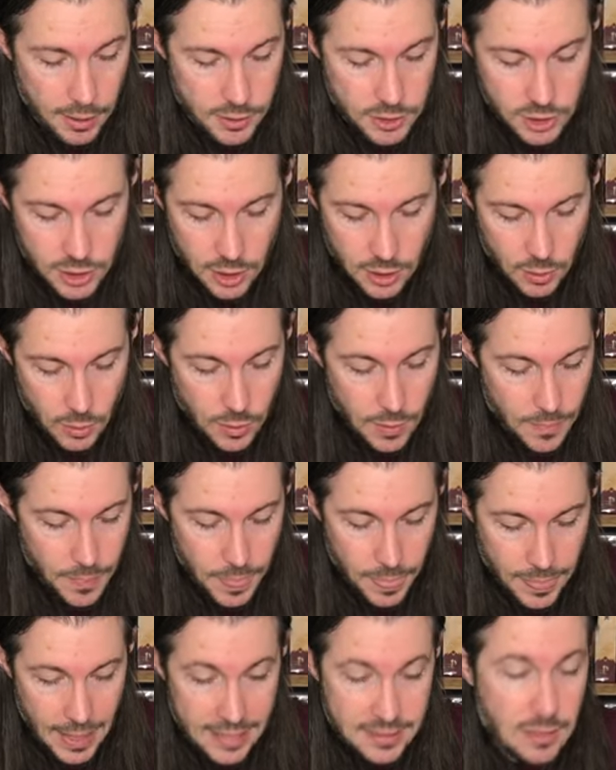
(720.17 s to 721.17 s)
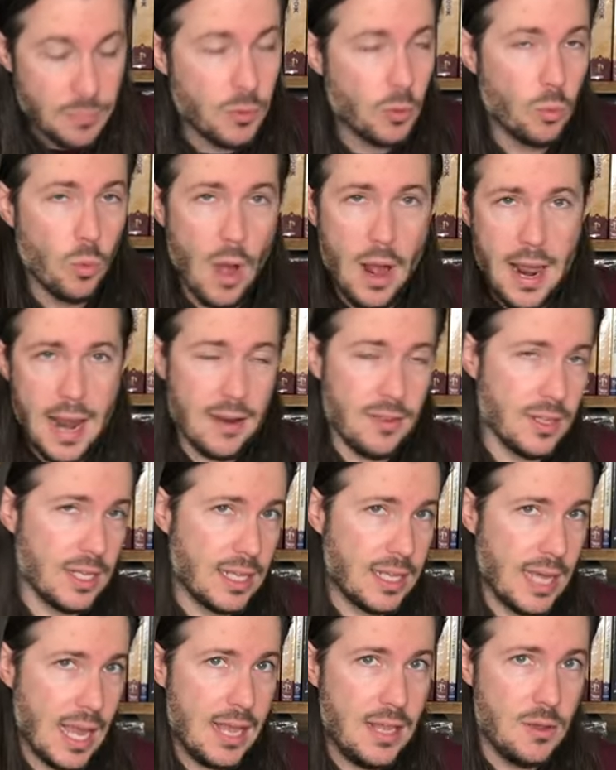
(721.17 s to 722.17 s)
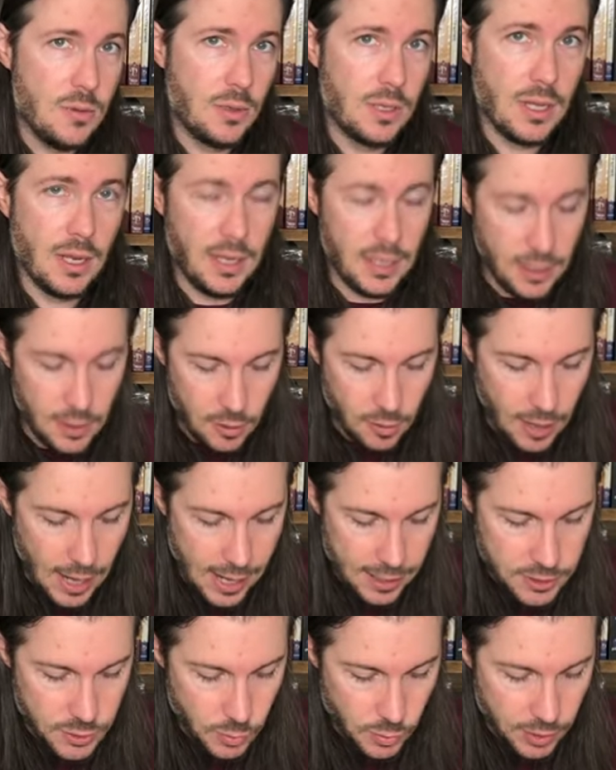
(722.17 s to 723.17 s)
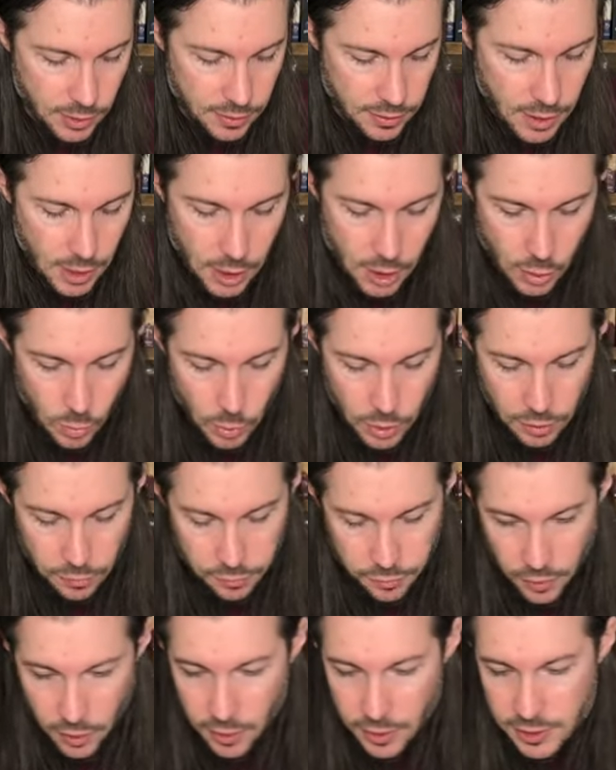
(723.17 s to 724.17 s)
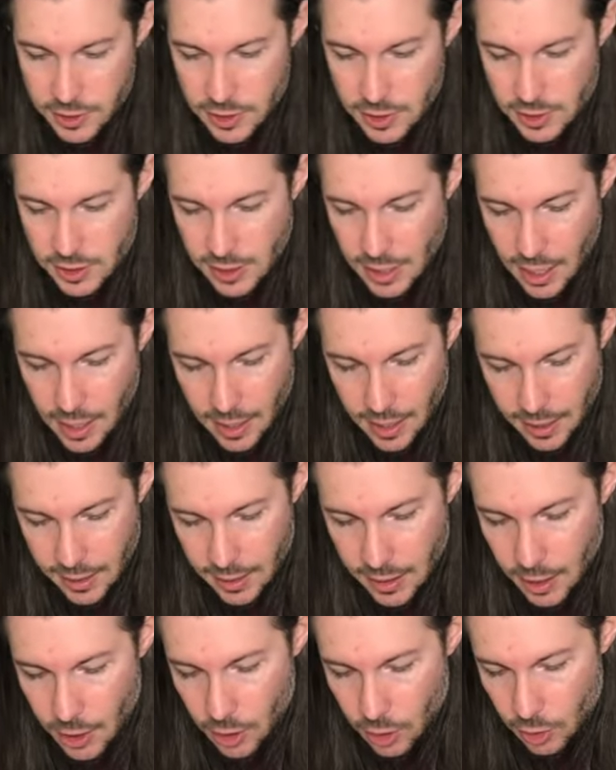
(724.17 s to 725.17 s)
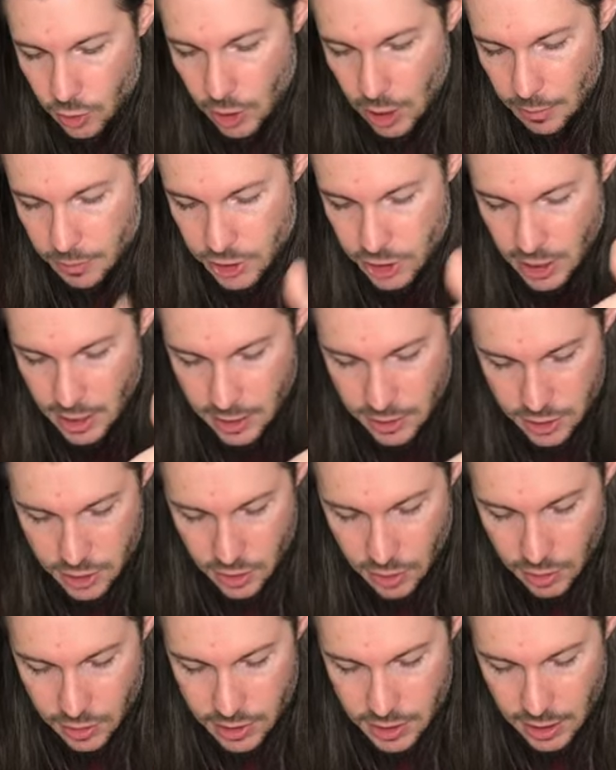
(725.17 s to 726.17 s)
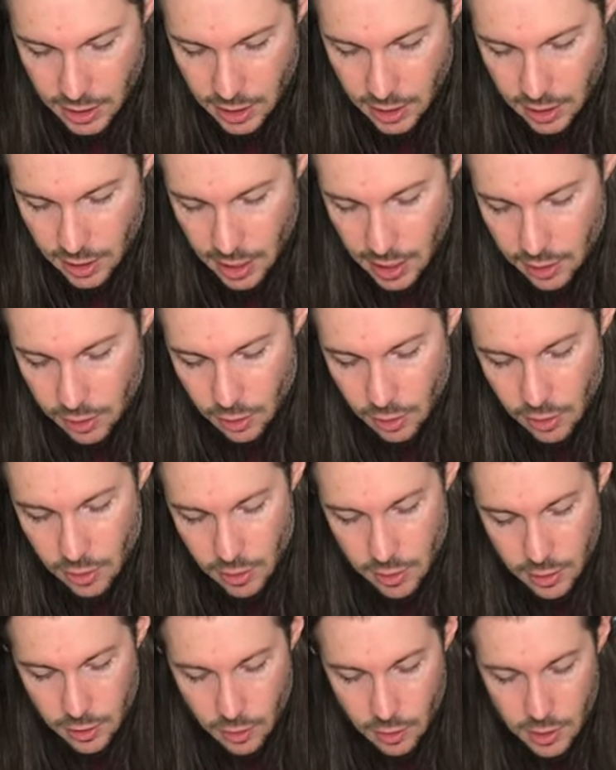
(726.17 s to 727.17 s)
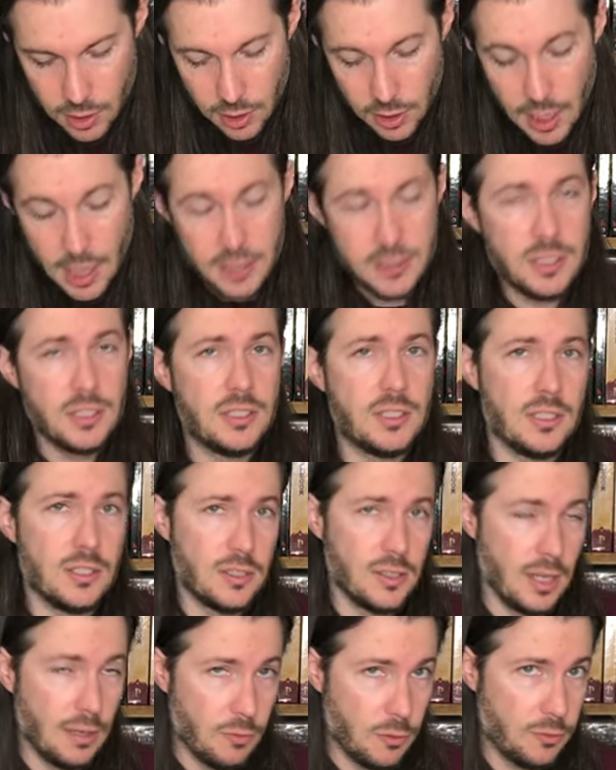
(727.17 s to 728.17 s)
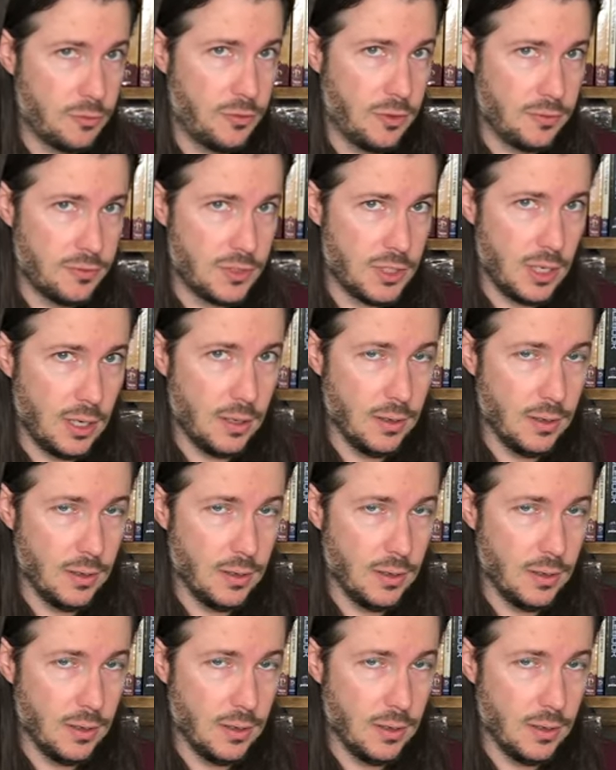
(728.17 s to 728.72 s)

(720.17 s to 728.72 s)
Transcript: so that's something right out of the gate you can kind of interact with, where your furnace is 9, your trebuchet is 13, and your, your colossus is level 15.